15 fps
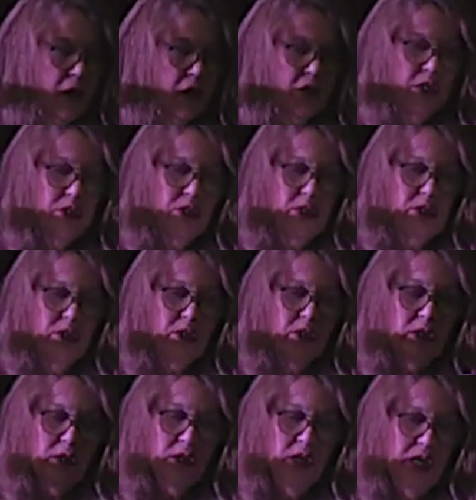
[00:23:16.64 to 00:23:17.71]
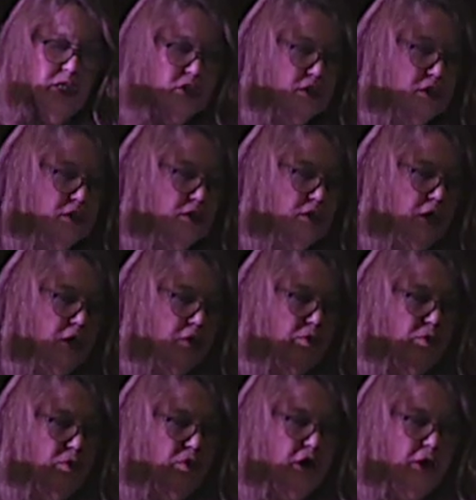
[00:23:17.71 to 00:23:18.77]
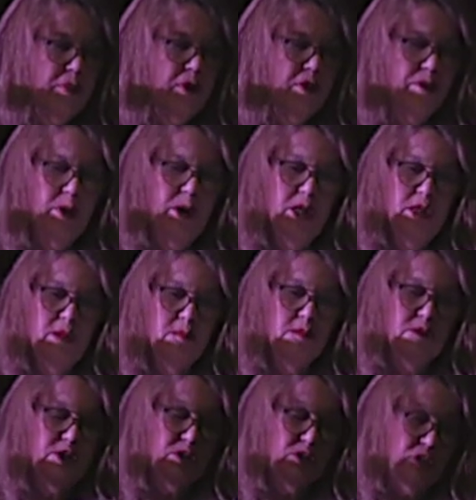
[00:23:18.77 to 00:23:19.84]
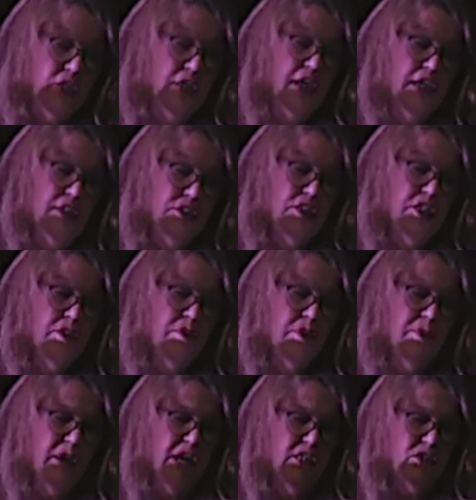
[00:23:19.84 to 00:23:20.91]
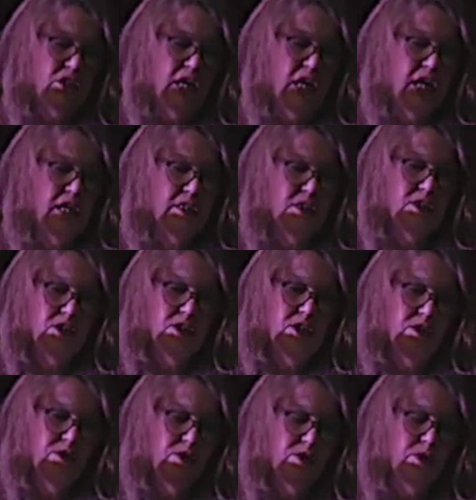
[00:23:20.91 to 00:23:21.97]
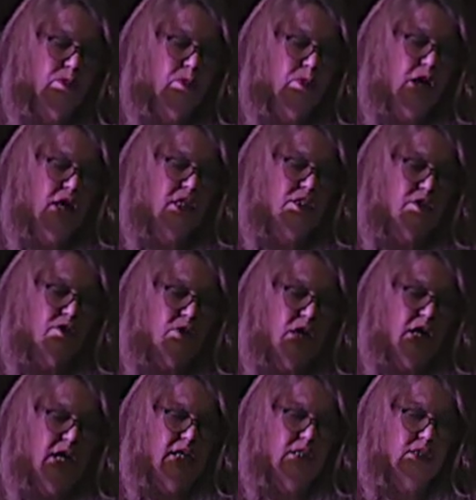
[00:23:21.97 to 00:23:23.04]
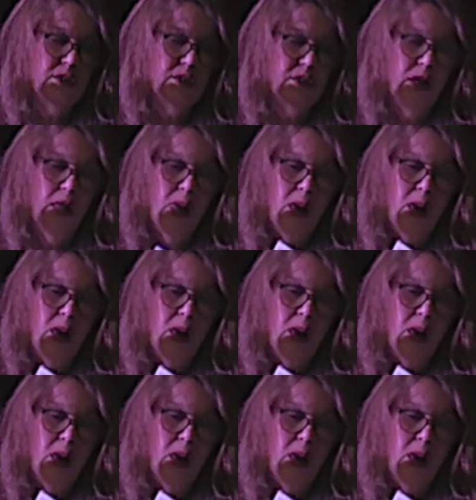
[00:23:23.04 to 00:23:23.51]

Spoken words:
Now the next couple of poems again take me back to Ireland, a different part of Ireland.